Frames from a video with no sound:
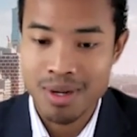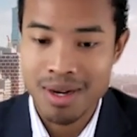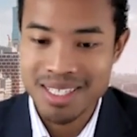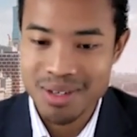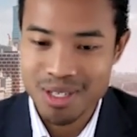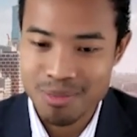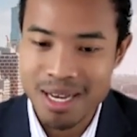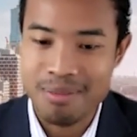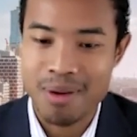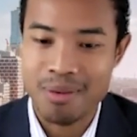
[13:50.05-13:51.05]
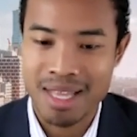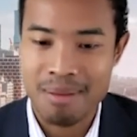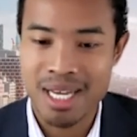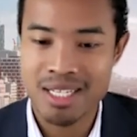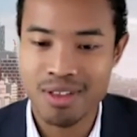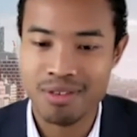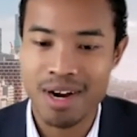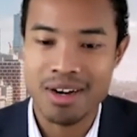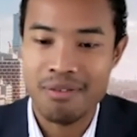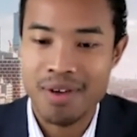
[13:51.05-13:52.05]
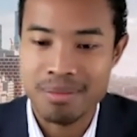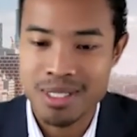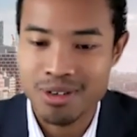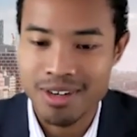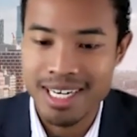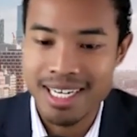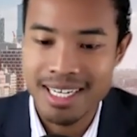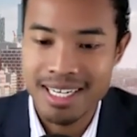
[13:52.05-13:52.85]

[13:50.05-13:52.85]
Did you want to speak about what that means for the Radiopharm story?